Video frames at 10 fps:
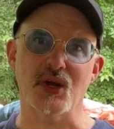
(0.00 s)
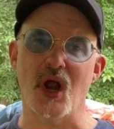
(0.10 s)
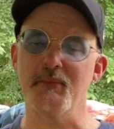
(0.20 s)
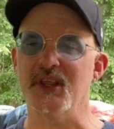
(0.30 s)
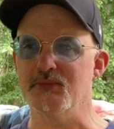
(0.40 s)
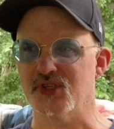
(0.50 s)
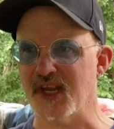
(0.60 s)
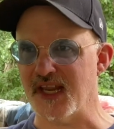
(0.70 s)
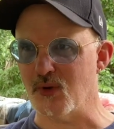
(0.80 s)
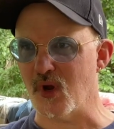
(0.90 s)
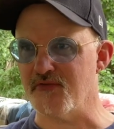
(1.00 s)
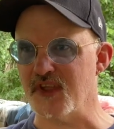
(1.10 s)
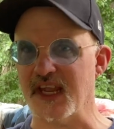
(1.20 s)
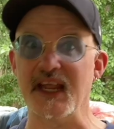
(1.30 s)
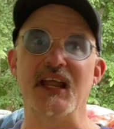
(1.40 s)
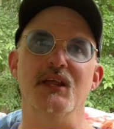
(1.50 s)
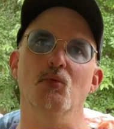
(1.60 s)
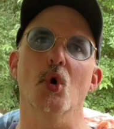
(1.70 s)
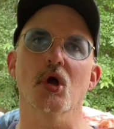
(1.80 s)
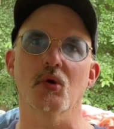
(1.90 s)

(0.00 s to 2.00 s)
or I made the mistake anyway, of thinking I could walk